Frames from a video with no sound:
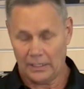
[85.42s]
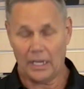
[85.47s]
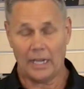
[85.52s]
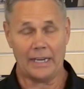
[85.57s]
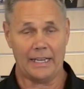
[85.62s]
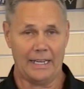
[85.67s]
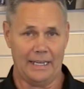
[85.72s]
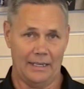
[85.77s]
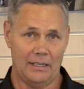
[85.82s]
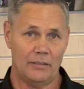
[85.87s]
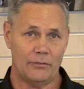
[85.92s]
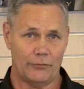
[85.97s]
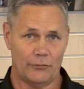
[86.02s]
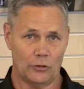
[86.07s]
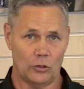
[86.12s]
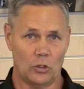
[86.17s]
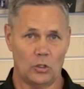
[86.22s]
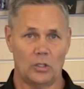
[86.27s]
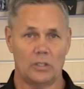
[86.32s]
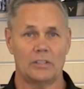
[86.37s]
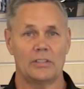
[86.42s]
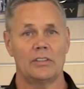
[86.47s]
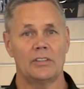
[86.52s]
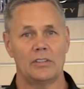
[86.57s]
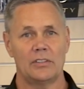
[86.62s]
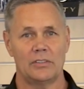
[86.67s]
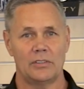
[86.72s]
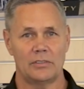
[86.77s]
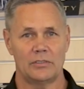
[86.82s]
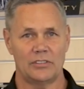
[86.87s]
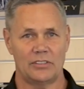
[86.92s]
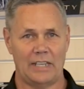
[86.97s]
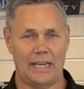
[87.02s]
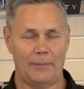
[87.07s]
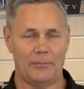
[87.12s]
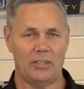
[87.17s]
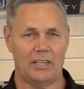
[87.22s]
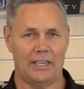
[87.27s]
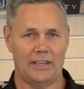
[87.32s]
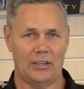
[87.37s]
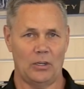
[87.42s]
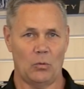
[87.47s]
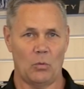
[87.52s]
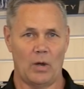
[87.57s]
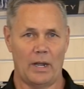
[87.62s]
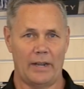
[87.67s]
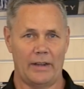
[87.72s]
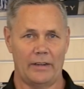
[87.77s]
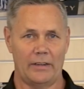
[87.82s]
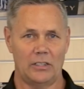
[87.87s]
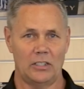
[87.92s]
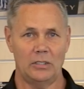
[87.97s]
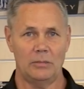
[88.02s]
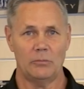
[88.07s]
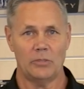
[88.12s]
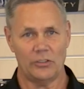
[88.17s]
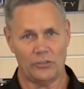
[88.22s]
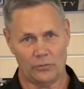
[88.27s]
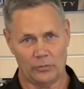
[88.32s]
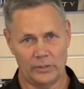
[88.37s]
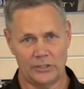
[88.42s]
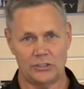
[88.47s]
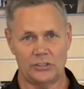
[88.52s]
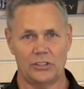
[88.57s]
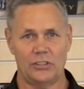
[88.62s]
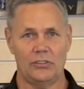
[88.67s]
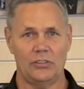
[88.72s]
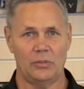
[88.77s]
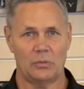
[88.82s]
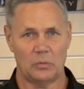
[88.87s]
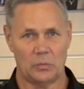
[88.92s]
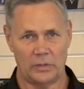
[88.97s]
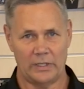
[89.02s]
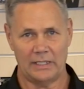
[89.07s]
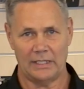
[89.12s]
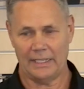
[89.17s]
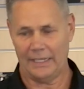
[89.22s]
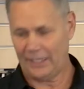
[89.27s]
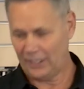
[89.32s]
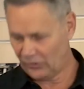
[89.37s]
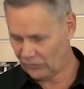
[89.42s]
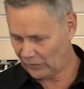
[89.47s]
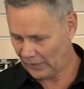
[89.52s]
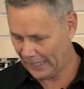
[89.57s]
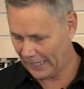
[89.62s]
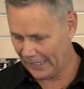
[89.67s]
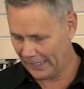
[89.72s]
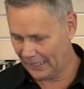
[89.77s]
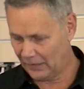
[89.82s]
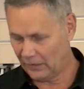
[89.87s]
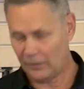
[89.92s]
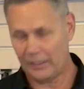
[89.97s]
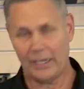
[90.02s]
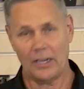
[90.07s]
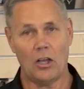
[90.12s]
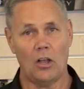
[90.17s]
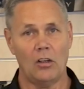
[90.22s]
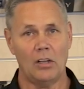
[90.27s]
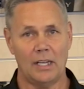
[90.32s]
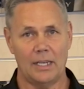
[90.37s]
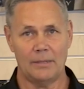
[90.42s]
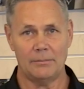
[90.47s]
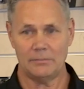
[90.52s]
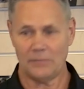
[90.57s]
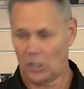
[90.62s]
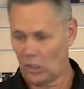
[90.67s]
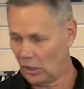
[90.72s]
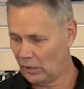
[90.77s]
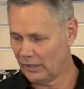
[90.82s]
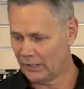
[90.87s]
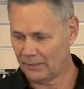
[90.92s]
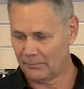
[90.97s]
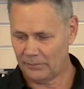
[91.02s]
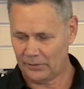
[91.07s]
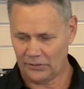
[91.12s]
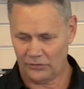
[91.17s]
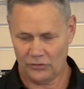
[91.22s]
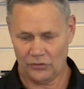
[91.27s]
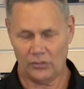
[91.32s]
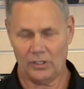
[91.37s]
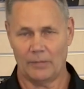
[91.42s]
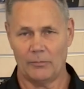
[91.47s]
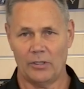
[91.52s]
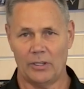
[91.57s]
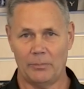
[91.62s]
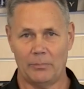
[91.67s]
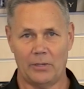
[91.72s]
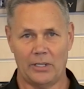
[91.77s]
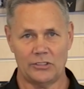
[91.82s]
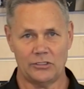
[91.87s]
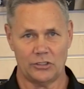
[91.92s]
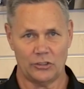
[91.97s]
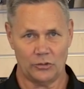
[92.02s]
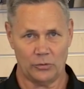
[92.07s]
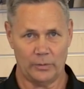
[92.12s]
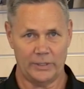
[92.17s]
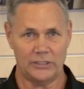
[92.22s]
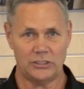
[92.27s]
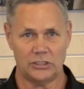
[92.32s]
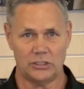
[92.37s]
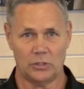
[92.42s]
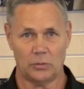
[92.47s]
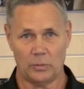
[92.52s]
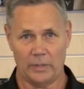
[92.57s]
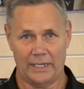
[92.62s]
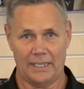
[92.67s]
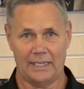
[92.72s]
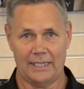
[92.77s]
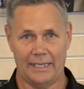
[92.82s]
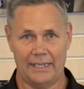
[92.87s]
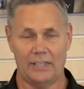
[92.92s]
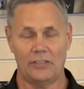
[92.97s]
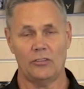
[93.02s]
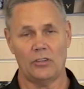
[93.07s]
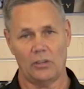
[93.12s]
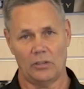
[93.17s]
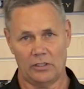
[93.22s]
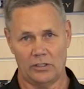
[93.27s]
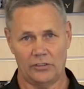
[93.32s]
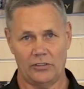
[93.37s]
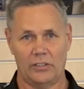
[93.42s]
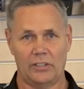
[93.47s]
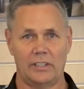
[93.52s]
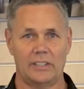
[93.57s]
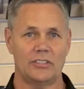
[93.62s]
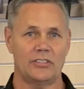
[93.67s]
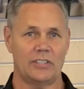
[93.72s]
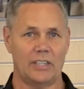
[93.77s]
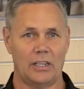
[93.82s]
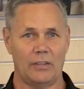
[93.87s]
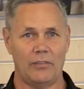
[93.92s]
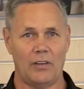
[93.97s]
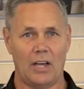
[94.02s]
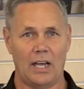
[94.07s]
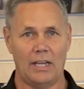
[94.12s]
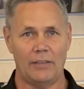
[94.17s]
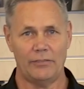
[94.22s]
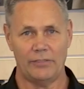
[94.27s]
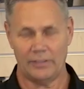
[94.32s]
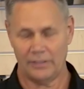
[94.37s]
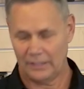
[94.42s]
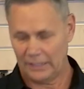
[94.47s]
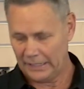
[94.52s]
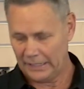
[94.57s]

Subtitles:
Again, full snap-together wiring loom with switches, relays, and all the compressors come with a pressure switch to regulate it so it'll turn itself off